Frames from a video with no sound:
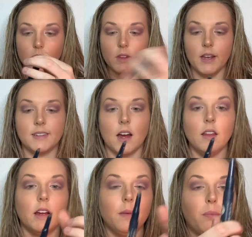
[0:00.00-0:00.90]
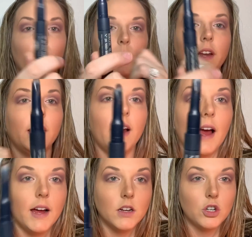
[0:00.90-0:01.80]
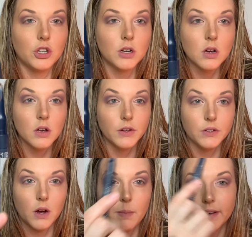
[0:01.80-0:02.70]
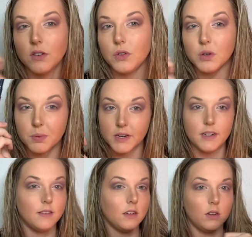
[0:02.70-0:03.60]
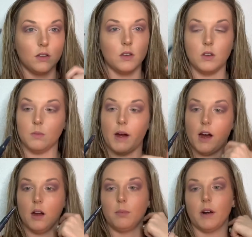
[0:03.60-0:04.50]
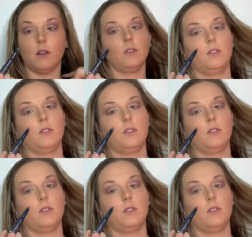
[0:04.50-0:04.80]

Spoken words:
It's got like a pointed edge, so it makes it super easy to do my eyebrows.